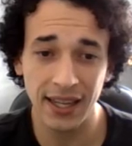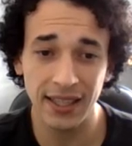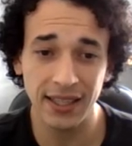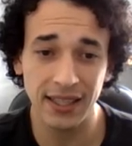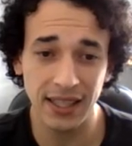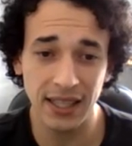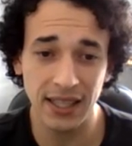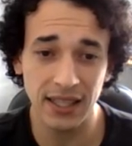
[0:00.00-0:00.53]

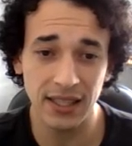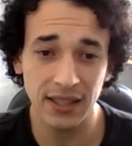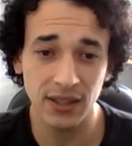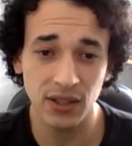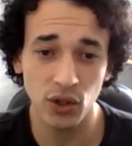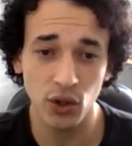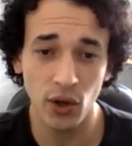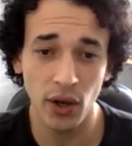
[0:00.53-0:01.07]

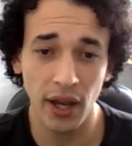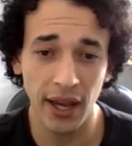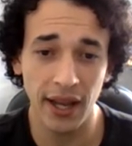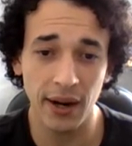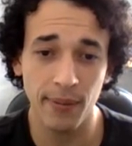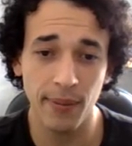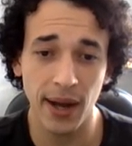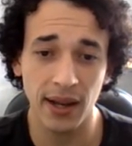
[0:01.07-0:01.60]
ideas you
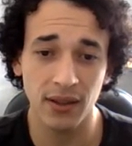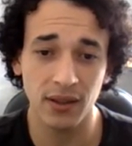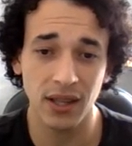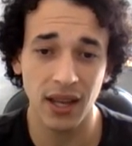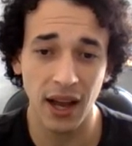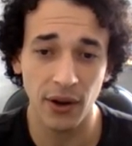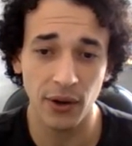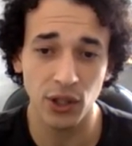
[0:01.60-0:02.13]
had about
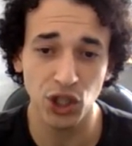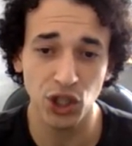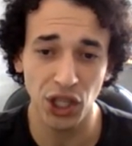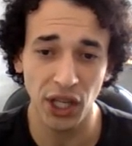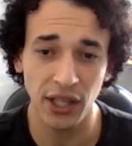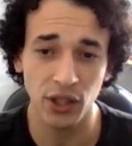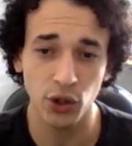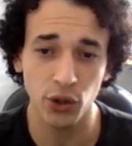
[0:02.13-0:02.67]
how to
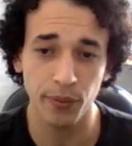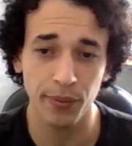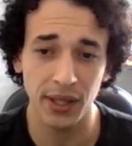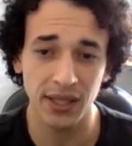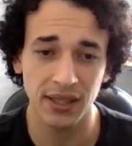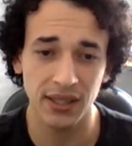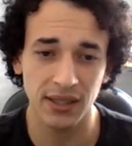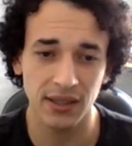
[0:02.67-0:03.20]
change your
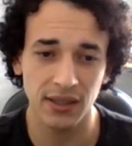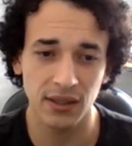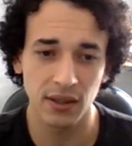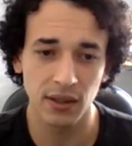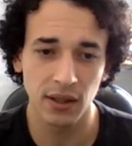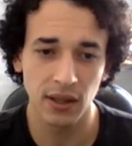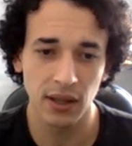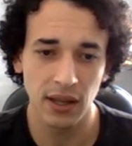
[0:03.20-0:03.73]
business.
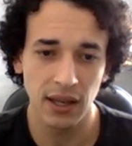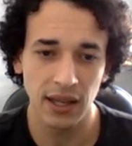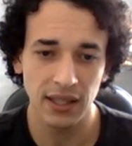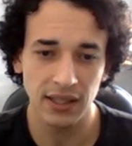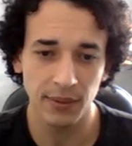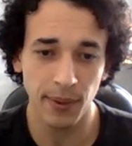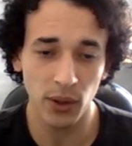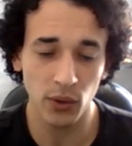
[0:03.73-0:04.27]

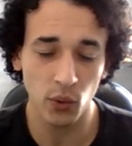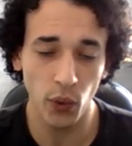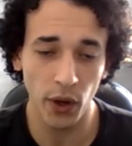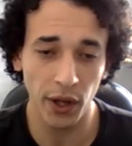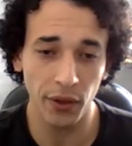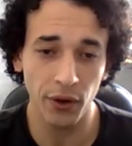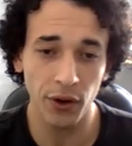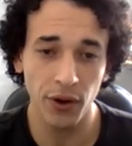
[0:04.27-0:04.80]
It's about
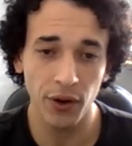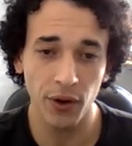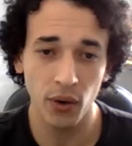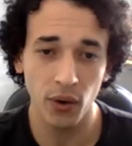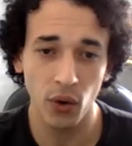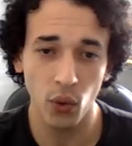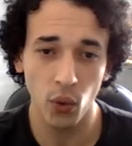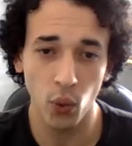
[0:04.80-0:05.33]
whether
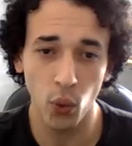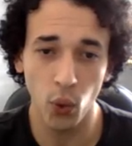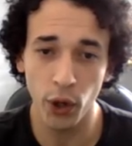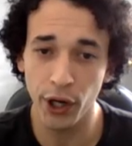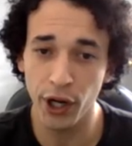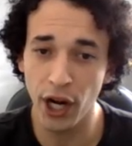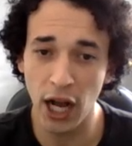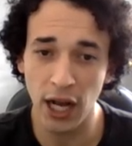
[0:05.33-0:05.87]

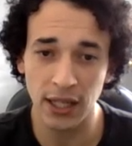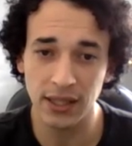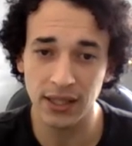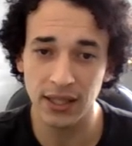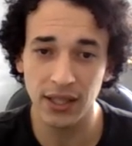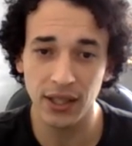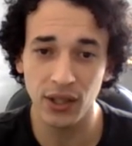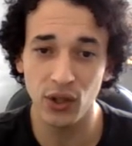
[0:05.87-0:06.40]
or
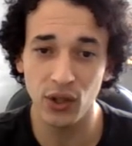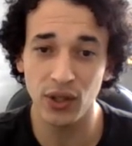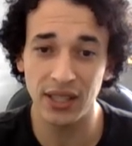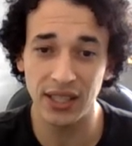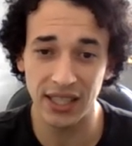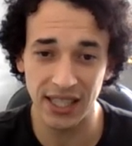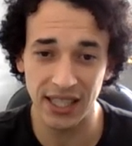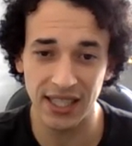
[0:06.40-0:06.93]
not you
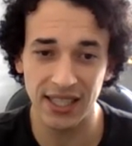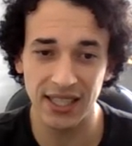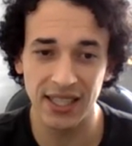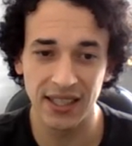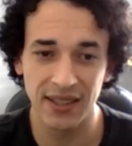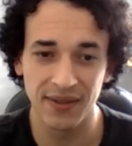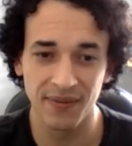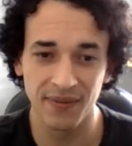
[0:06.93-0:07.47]
did it.
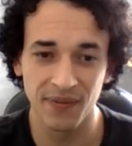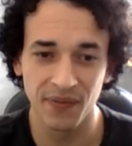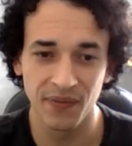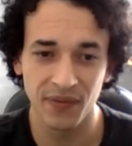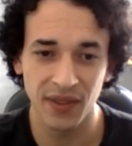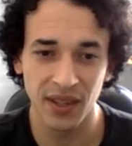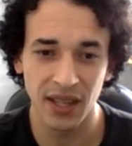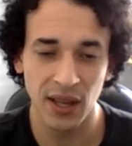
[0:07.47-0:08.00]

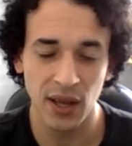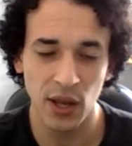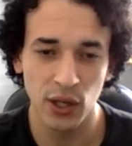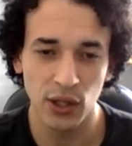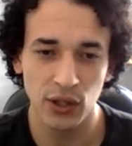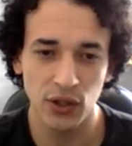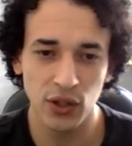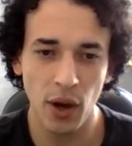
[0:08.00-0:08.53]

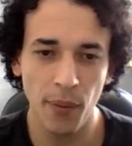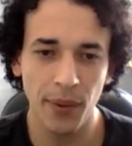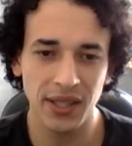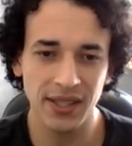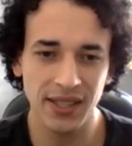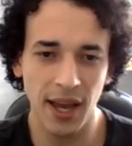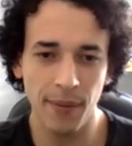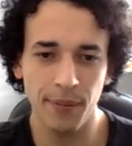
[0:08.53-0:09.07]
Stop
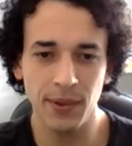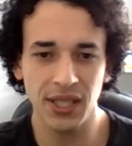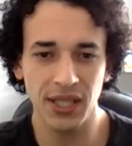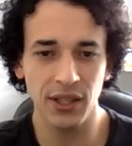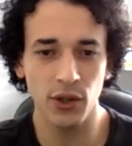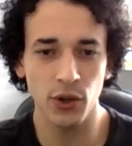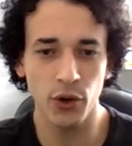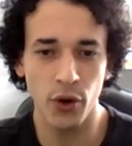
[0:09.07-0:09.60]

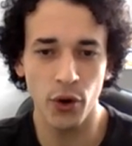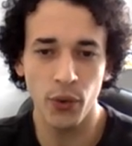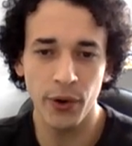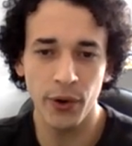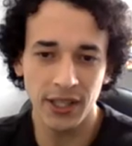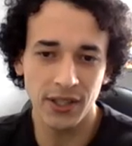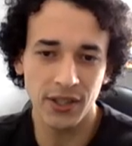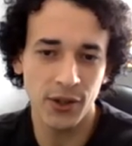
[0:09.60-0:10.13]
accepting your
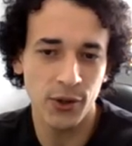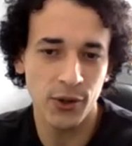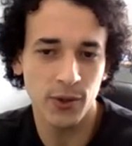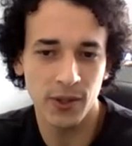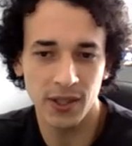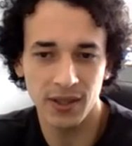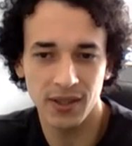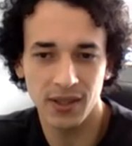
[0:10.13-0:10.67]
own
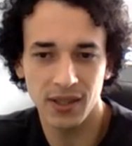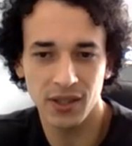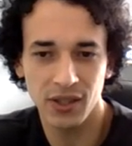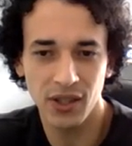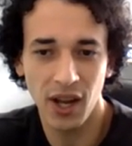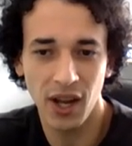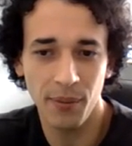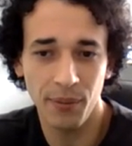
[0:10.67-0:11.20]
excuses.
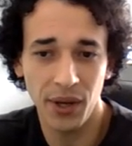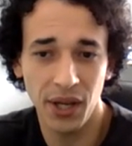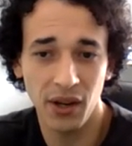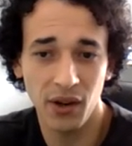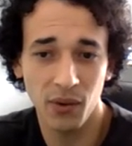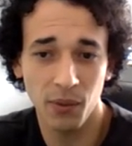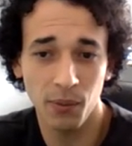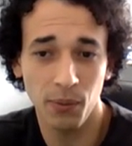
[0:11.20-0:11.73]
Stop
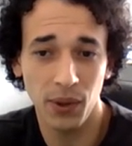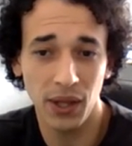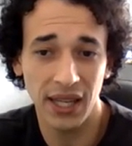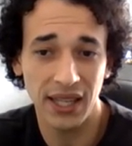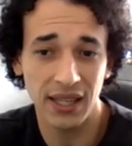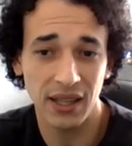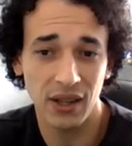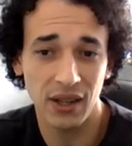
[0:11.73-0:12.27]
being
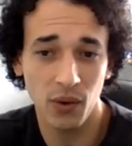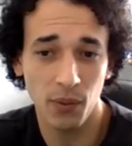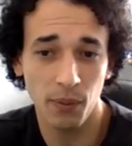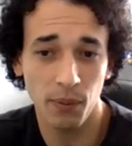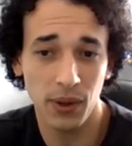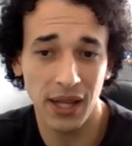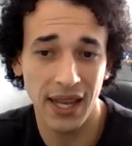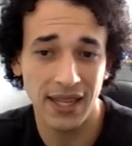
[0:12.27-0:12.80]

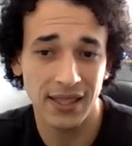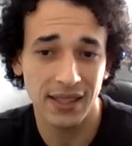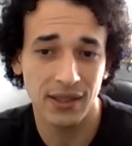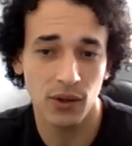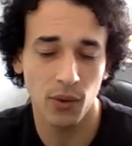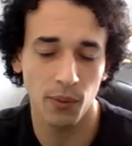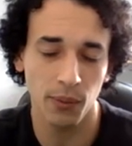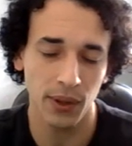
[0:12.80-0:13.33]

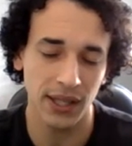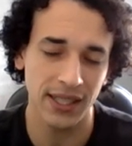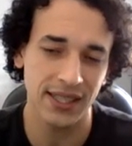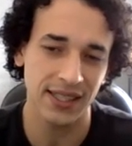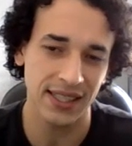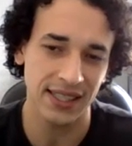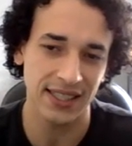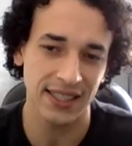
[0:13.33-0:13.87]

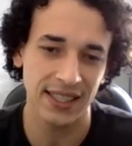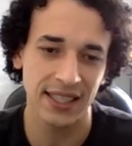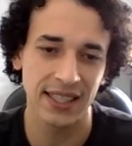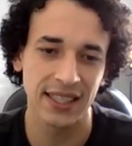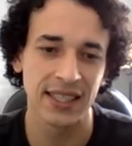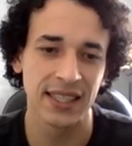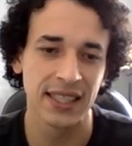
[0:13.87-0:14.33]
complacent